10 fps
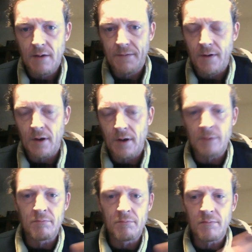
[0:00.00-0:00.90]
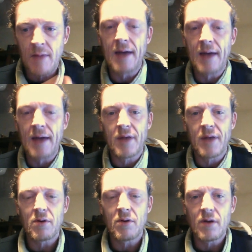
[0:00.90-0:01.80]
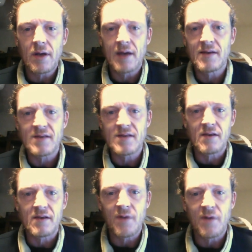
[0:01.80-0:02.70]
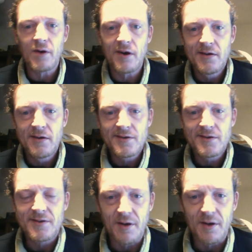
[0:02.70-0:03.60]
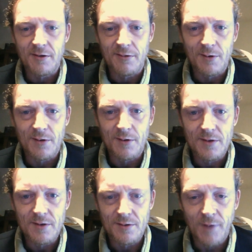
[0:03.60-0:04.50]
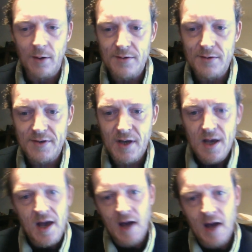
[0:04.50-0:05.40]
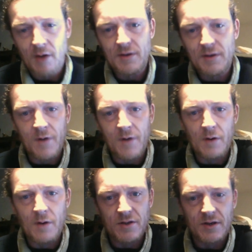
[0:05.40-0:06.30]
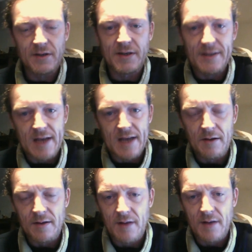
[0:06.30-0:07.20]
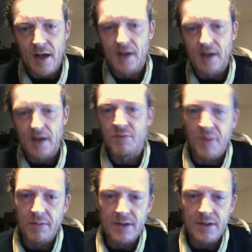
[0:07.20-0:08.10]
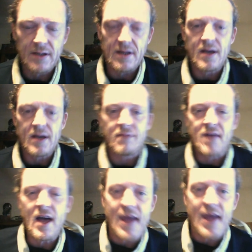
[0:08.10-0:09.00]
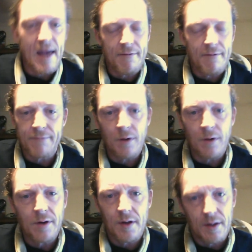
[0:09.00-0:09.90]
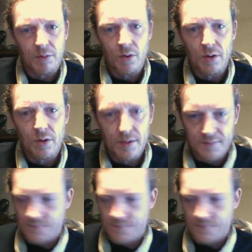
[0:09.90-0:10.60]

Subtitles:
from my playbook as a voter, somebody who votes. I only vote strictly down the line Republican. I have not ever voted liberal.